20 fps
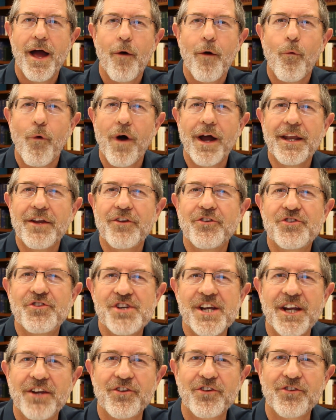What is
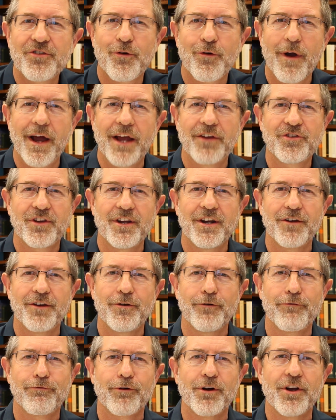Jesus Christ going to
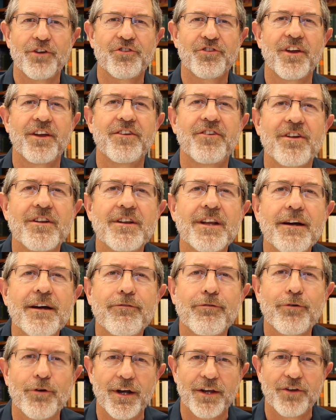do for us? The
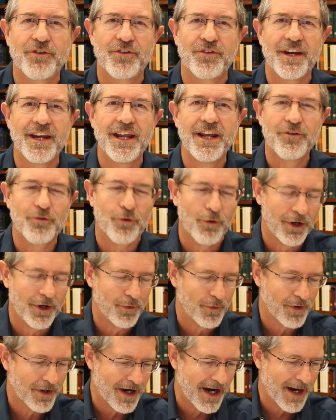deliverance that he's going
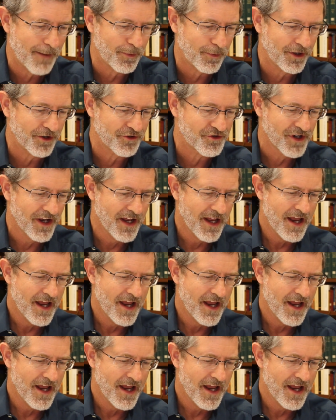to accomplish.